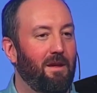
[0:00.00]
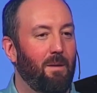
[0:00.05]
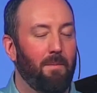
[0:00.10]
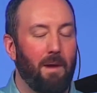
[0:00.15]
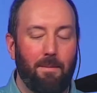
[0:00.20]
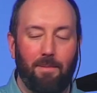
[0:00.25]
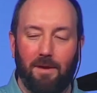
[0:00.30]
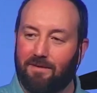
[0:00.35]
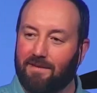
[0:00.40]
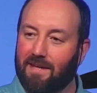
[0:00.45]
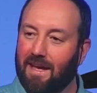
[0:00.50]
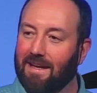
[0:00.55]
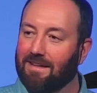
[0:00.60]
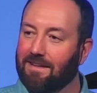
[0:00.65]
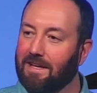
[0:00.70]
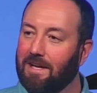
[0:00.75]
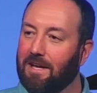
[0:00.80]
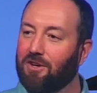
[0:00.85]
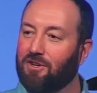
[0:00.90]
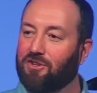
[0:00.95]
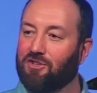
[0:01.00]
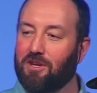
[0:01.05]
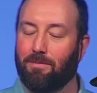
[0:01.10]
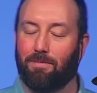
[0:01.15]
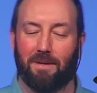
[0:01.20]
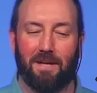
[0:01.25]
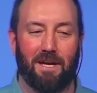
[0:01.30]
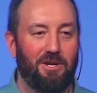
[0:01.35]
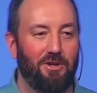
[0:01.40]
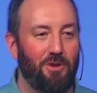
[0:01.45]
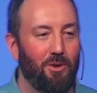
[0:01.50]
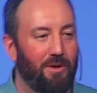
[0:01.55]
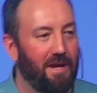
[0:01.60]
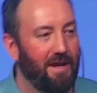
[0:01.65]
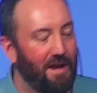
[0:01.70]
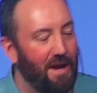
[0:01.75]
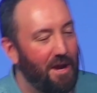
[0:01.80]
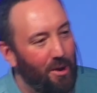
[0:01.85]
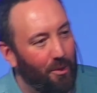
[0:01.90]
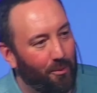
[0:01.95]
Or maybe you take leadership. Again, you
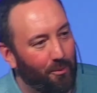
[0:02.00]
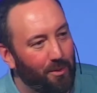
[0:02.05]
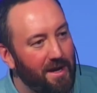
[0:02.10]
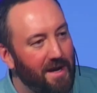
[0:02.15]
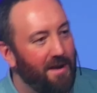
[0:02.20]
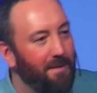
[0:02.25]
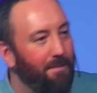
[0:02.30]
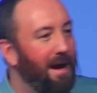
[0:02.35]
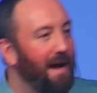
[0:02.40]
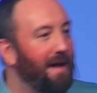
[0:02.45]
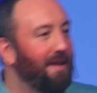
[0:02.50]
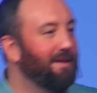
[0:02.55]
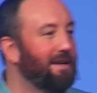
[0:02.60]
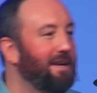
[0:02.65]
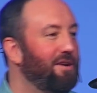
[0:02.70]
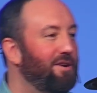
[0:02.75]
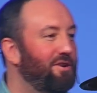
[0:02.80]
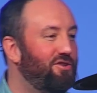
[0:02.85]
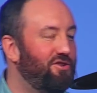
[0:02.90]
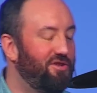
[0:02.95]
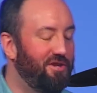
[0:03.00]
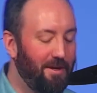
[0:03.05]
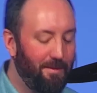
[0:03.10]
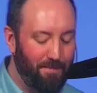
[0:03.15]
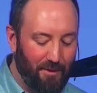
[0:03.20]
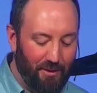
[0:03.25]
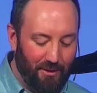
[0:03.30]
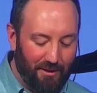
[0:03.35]
can read about leadership.